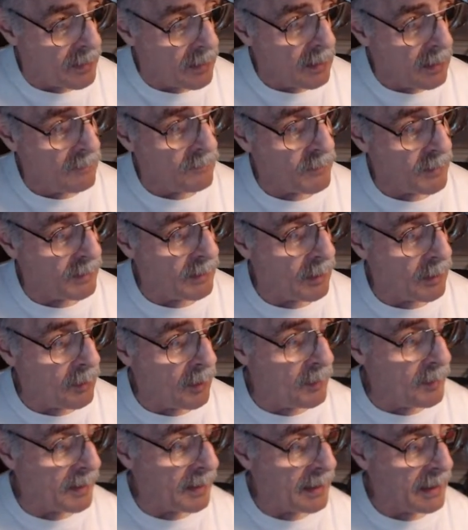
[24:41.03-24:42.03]
Figure out
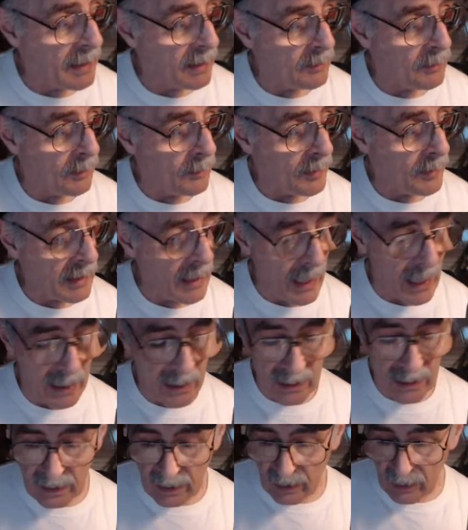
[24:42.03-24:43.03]
what we can hear, what we can't
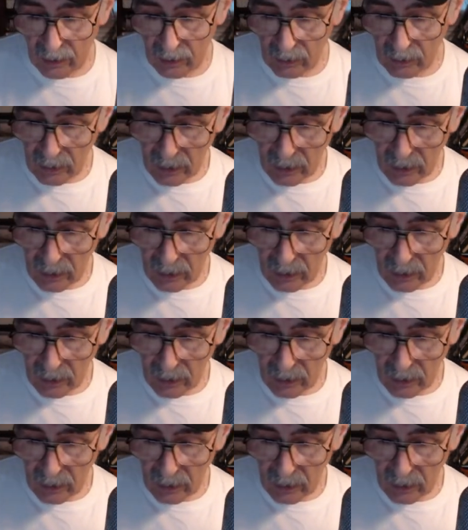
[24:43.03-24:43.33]
hear.